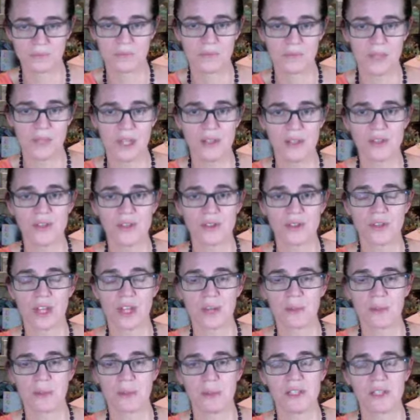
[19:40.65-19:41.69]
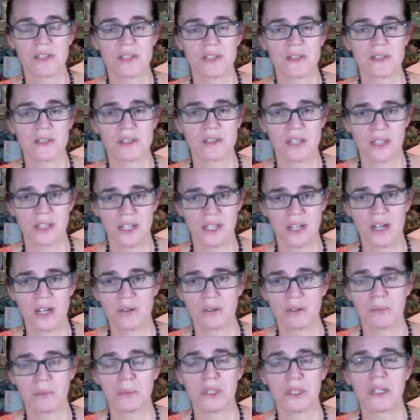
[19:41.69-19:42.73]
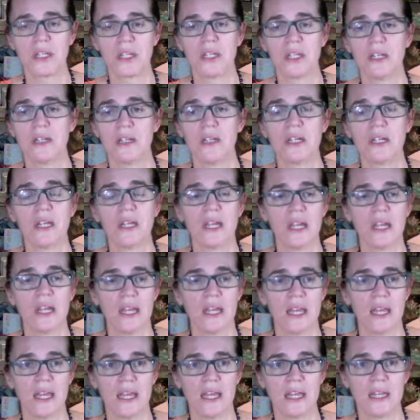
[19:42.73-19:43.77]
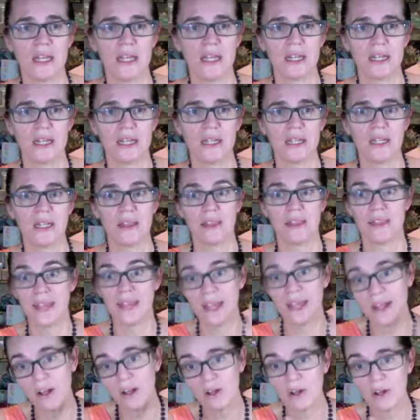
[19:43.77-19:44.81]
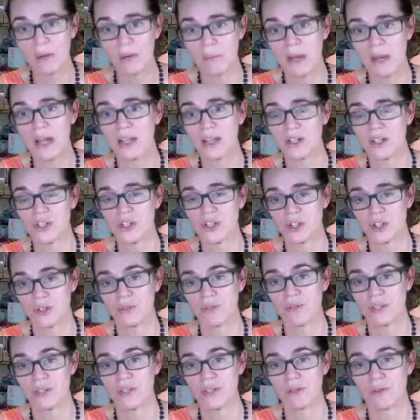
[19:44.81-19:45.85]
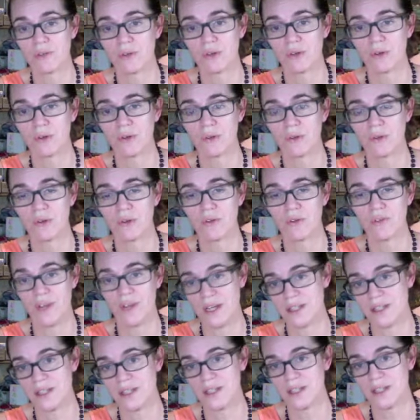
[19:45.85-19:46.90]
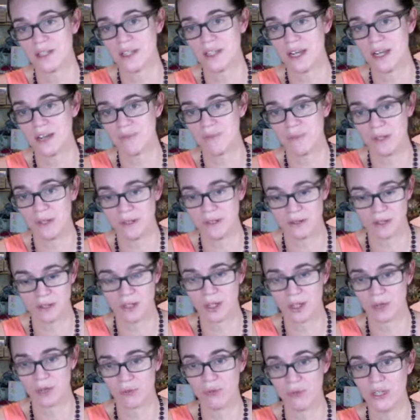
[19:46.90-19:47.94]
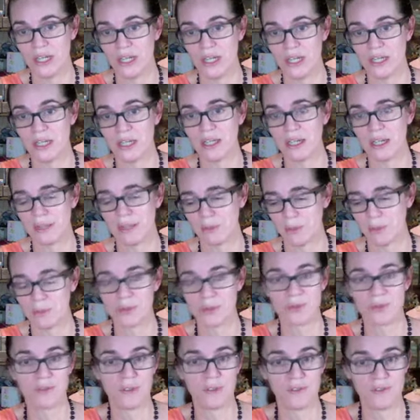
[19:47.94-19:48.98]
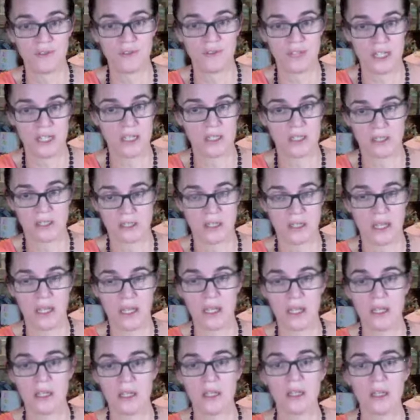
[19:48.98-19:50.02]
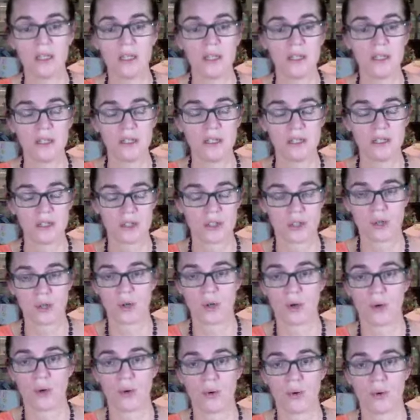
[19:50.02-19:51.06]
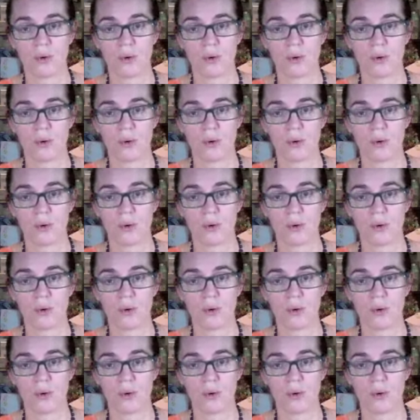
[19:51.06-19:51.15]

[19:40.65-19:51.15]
insert that I'm going to be sending out on Monday. And then I'll come back and share the rest of the faces that I've been creating. I'm up to 15 today. So